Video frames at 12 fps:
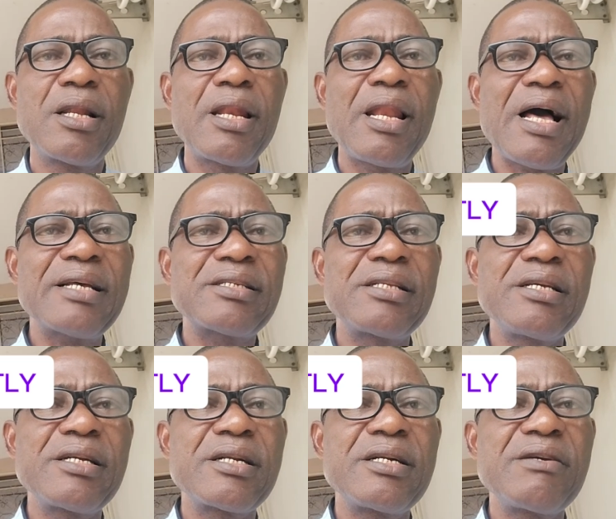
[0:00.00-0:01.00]

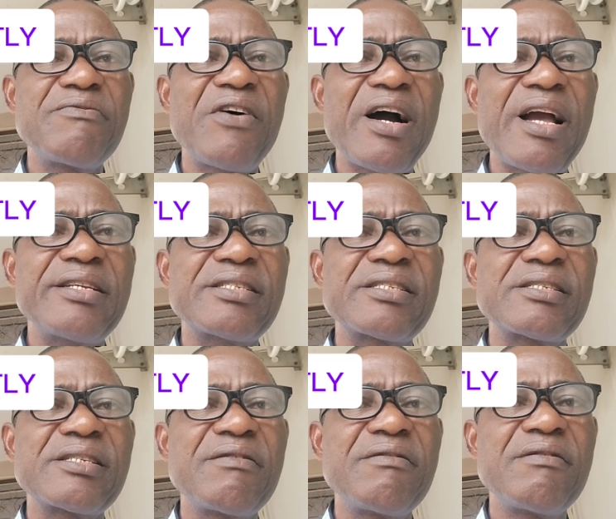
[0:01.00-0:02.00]
Lastly,
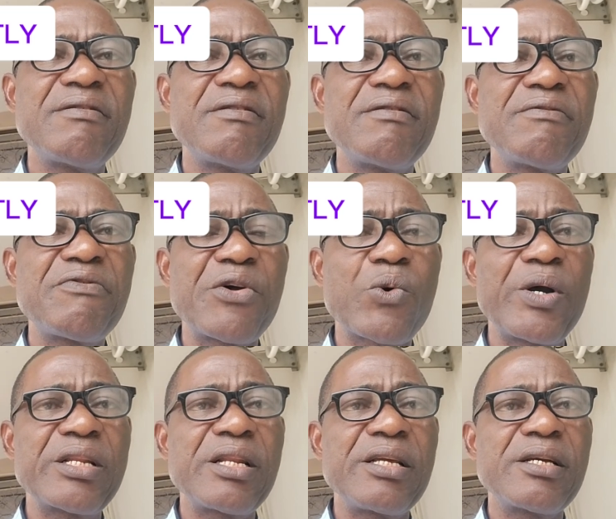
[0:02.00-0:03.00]
revise
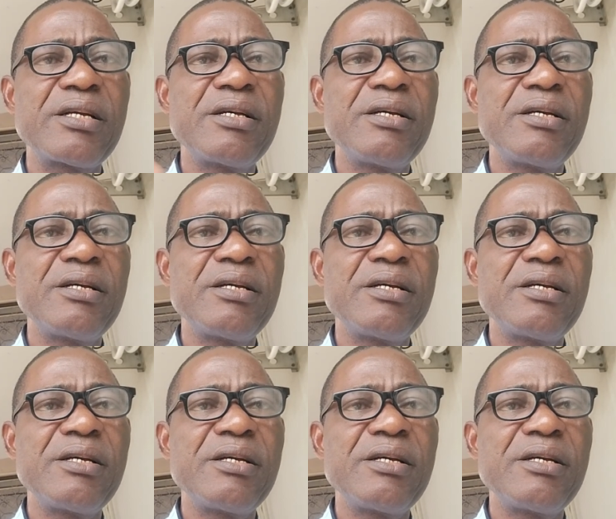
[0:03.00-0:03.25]
frequently.